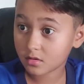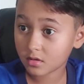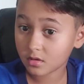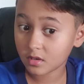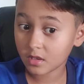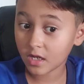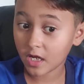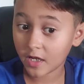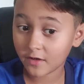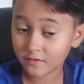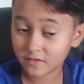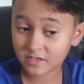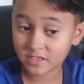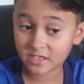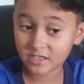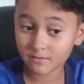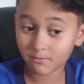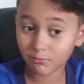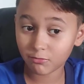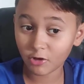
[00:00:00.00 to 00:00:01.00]
Yeah, you
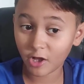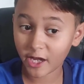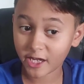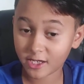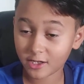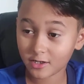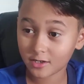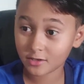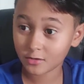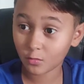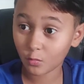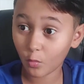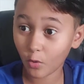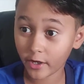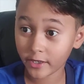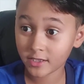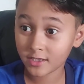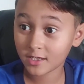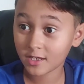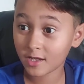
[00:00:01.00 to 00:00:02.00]
see black and
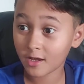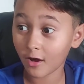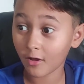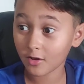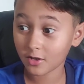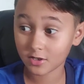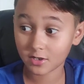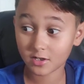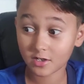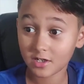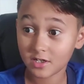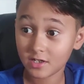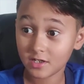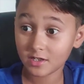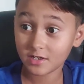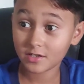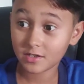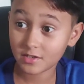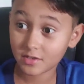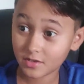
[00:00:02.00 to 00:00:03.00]
white color.
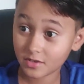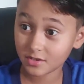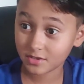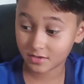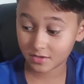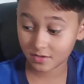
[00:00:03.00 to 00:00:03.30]
He